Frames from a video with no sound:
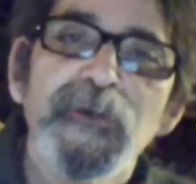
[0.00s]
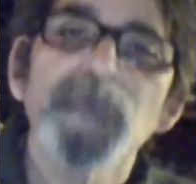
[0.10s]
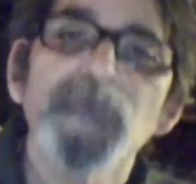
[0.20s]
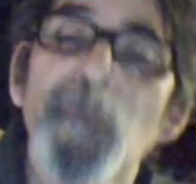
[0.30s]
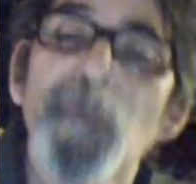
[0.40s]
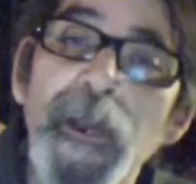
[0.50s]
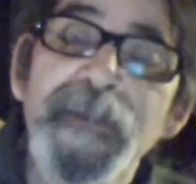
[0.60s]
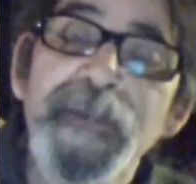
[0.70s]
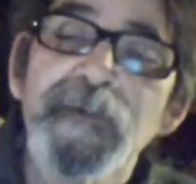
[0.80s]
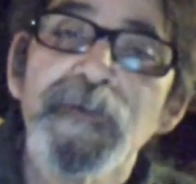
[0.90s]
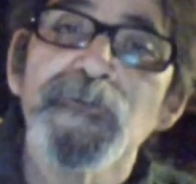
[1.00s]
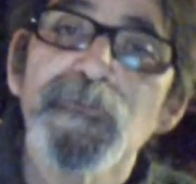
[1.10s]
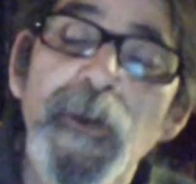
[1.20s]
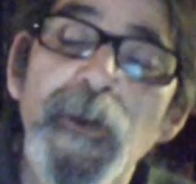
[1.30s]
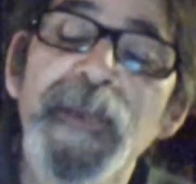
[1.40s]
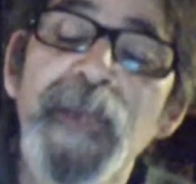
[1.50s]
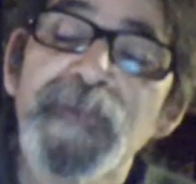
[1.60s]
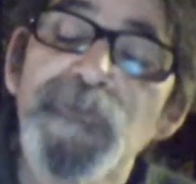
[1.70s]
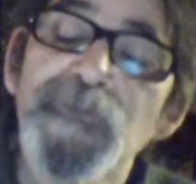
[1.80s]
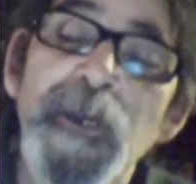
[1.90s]
who tried
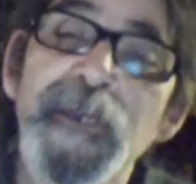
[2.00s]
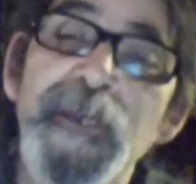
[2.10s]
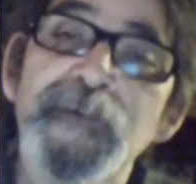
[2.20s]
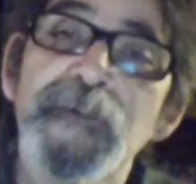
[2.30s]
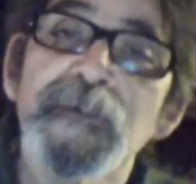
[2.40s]
and tried,